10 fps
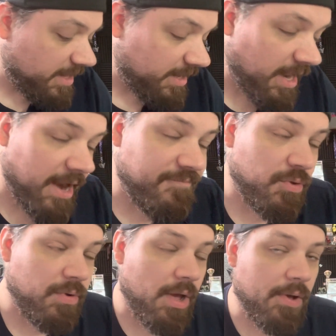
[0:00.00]
a lot of
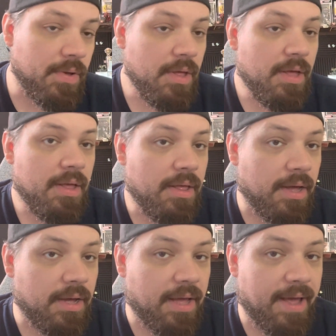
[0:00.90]
you know,
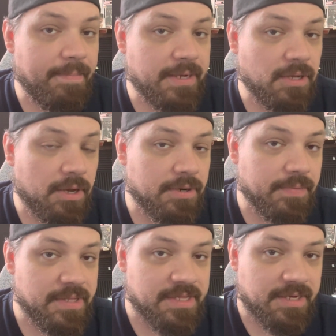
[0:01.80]
I had my daughter
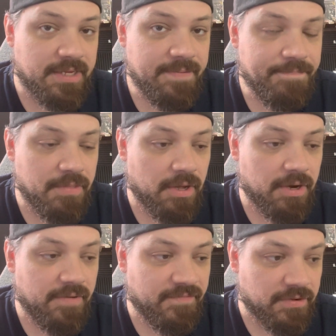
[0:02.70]
recently
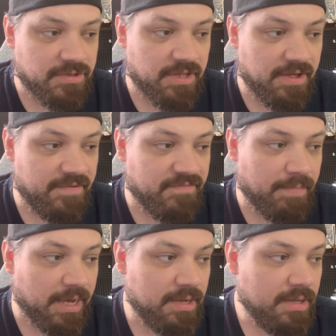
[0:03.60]
on the 1st
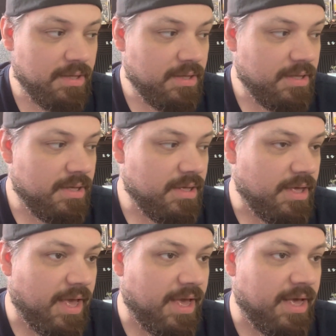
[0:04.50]
of May,
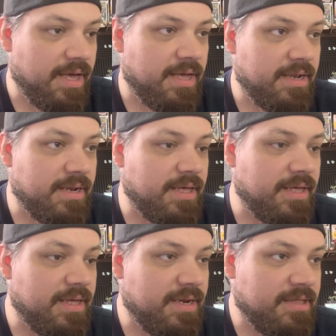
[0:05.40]
and
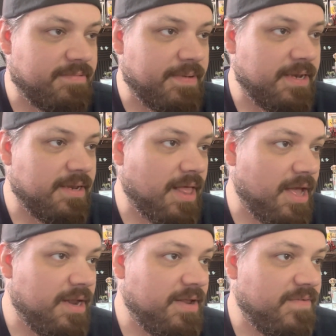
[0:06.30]
it has been
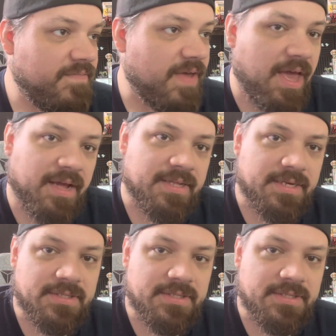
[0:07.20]
kind of hectic,